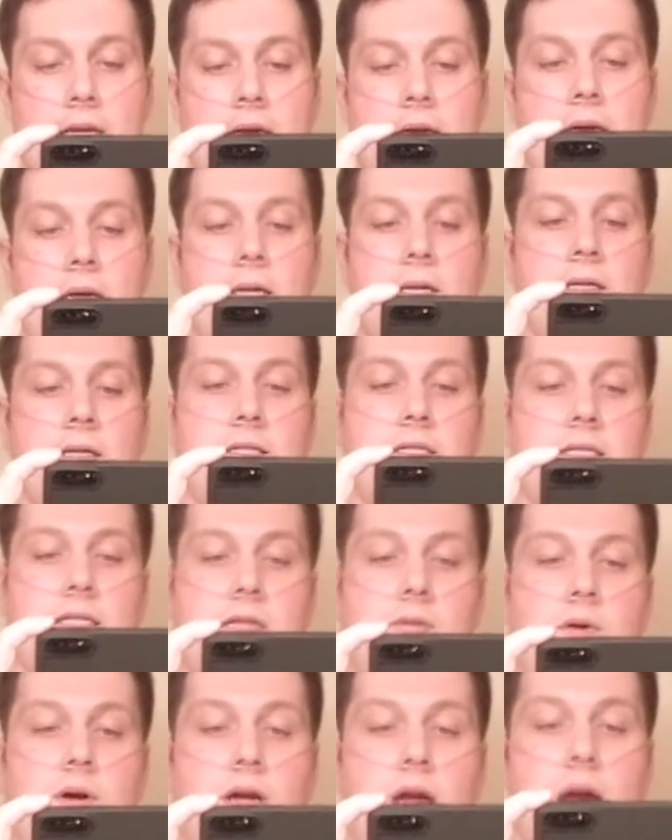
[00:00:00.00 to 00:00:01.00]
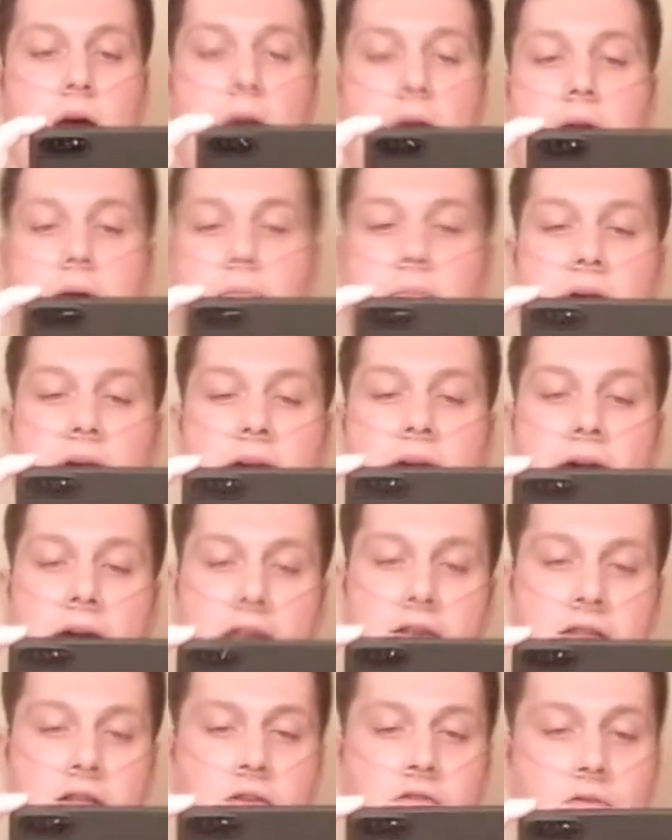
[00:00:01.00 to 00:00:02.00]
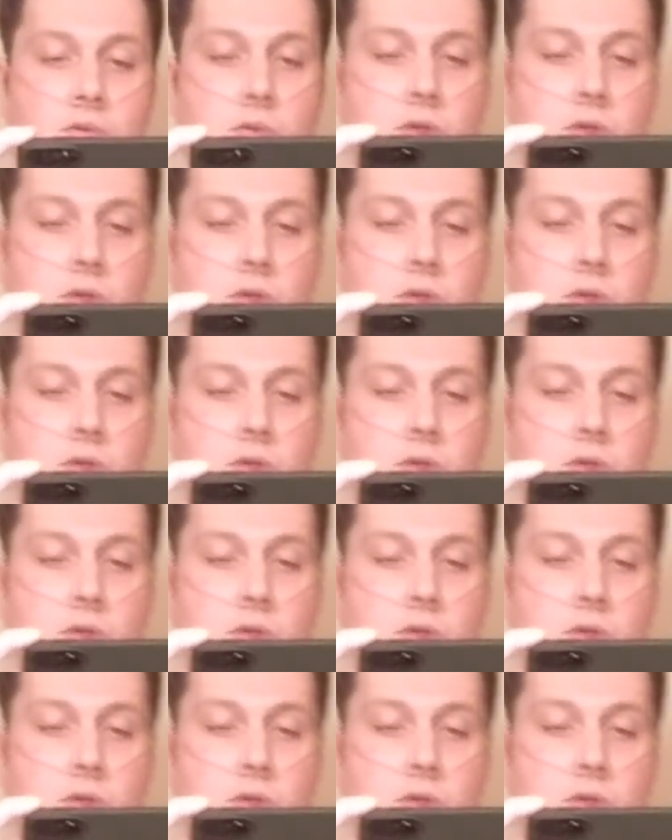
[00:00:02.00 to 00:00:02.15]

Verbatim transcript: let's see where I am at this